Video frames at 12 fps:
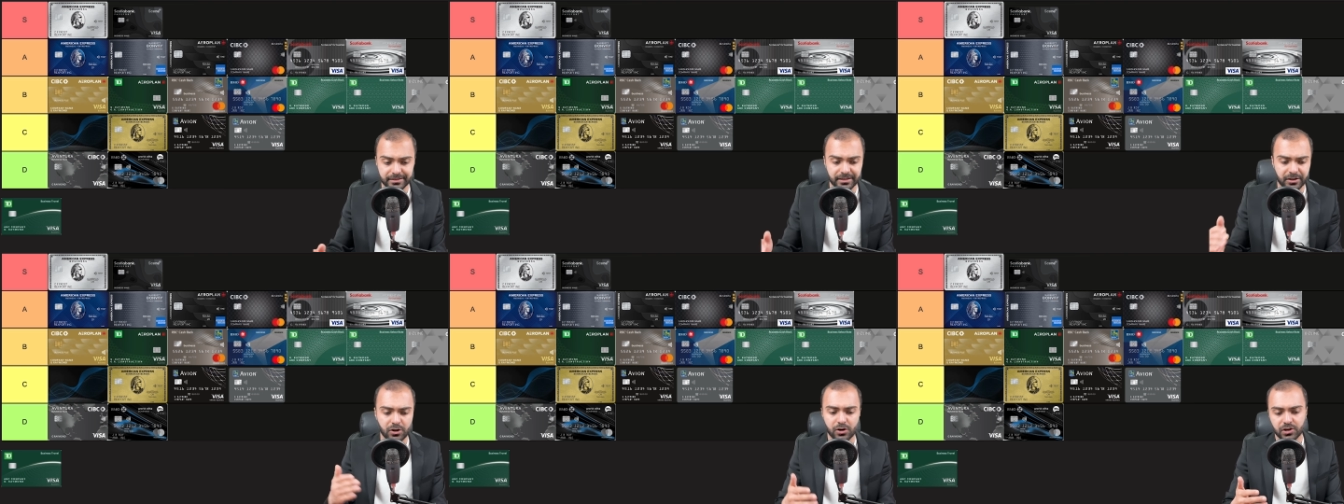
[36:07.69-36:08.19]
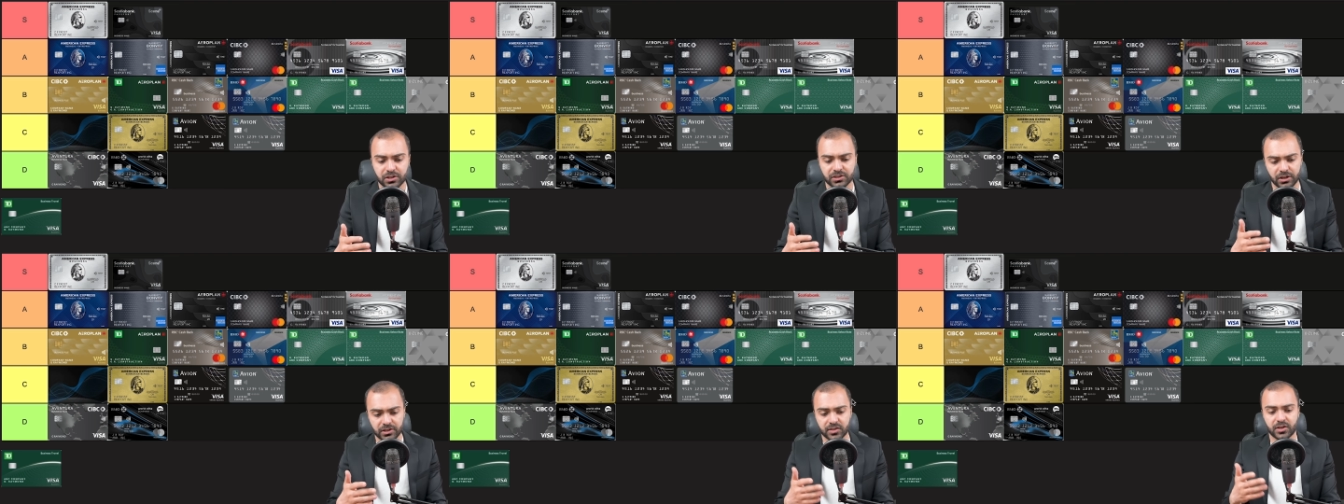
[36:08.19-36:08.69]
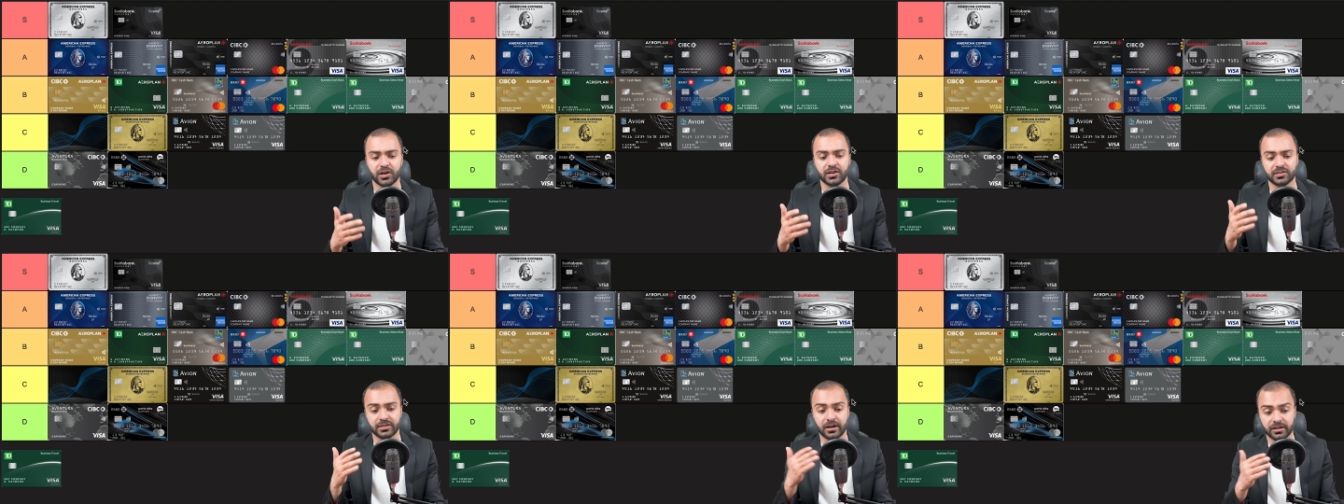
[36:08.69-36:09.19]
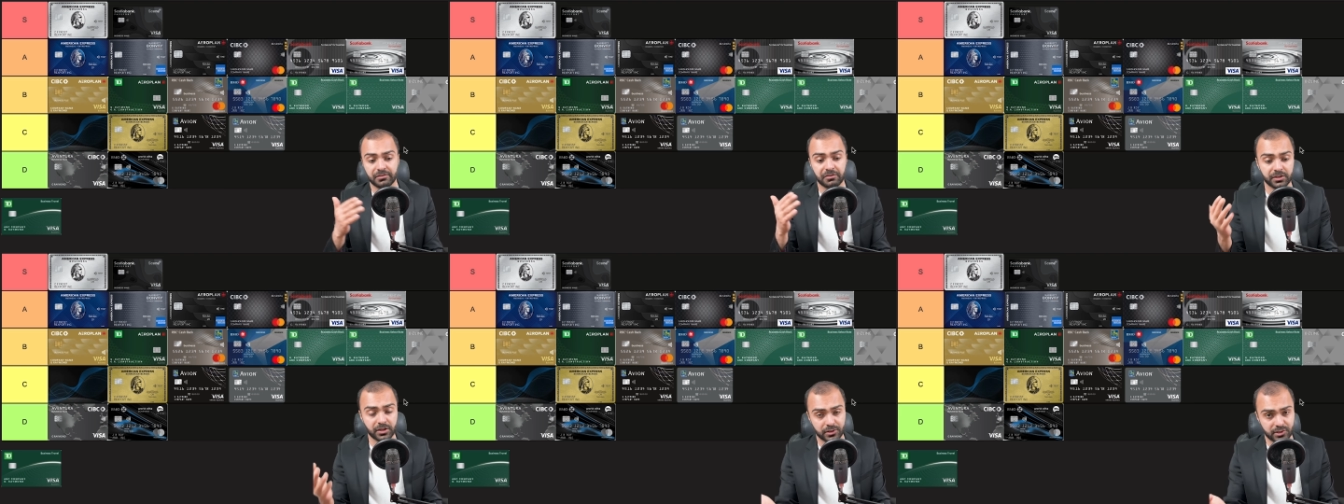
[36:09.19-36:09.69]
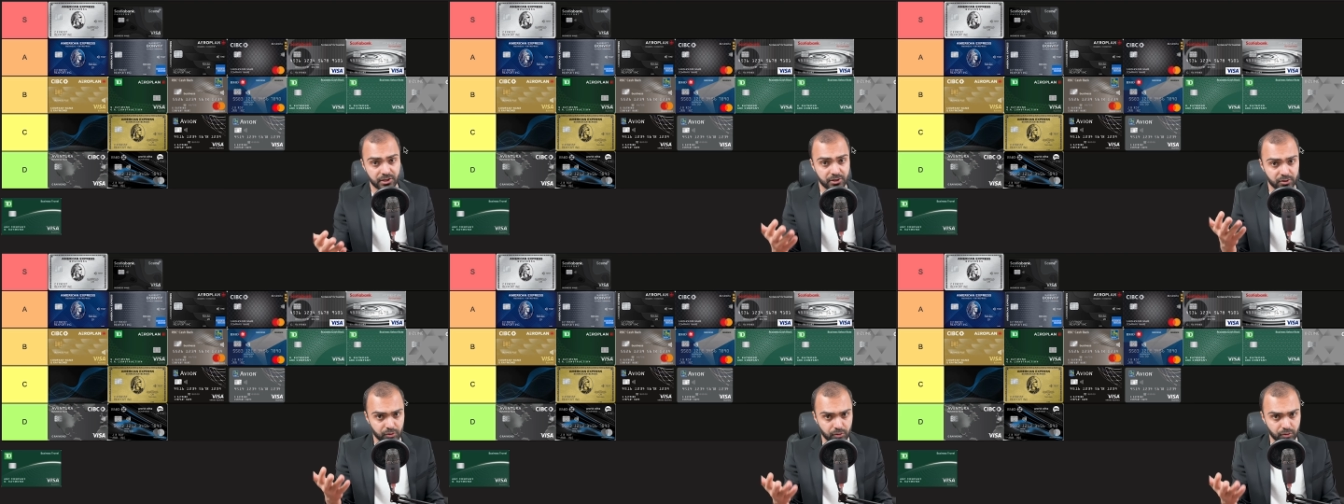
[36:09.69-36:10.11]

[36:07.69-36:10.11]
The card does cost $150 a year to